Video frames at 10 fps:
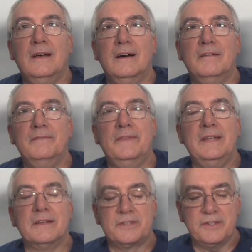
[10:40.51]
of
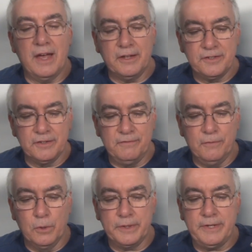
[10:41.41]
the Nostalgia
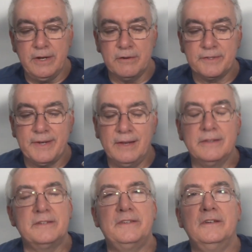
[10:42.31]
4-tier
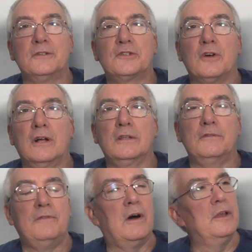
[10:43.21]
stainless steel
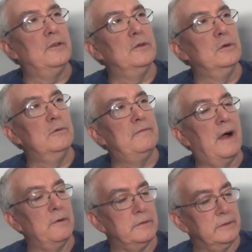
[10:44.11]
chocolate fondue
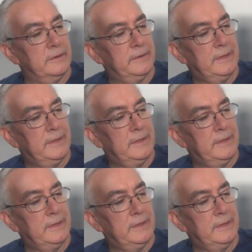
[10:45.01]
fountain.